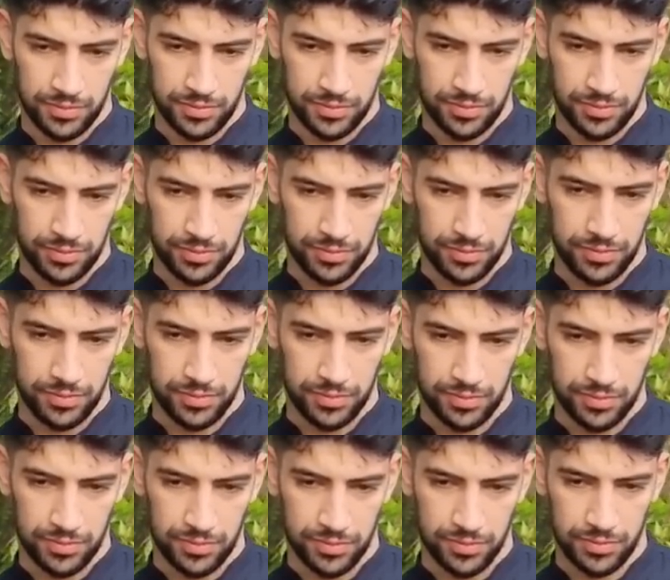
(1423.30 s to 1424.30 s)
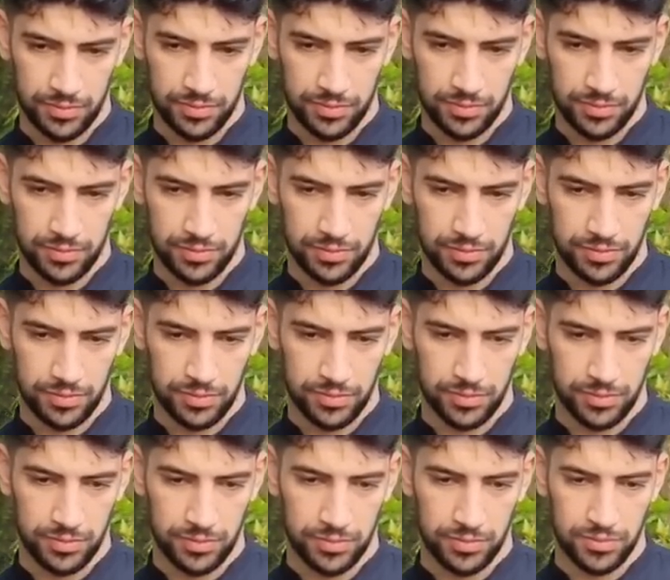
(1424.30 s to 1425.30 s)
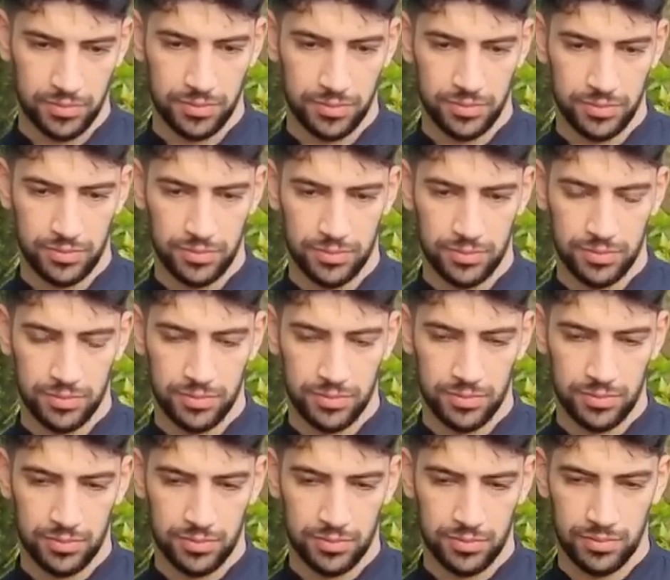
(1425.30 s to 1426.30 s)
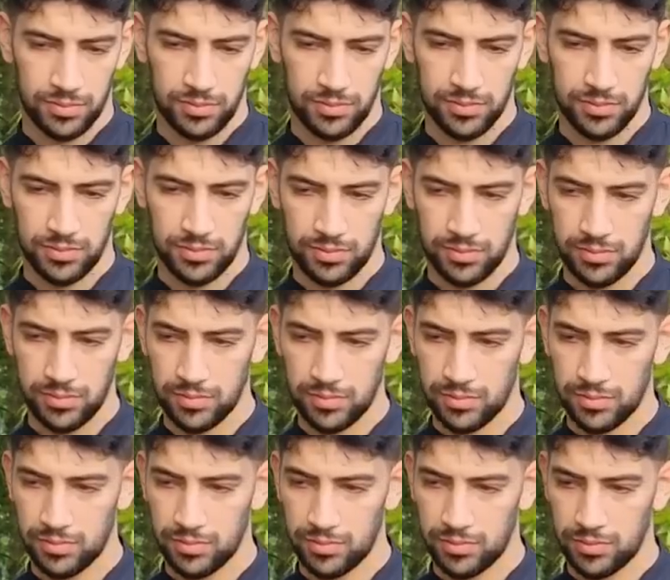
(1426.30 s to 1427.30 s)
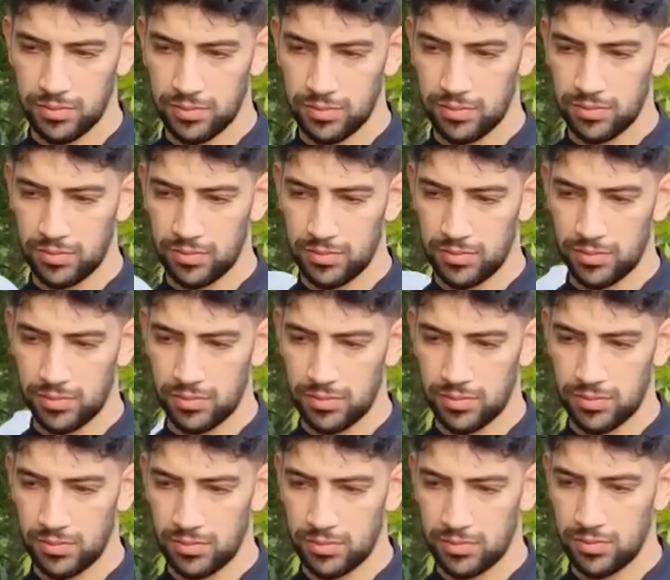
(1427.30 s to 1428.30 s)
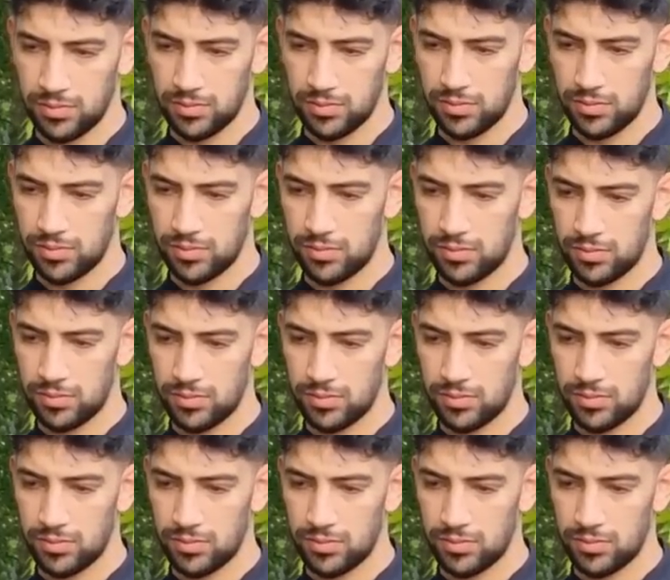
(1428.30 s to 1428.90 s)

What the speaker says: (not speaking)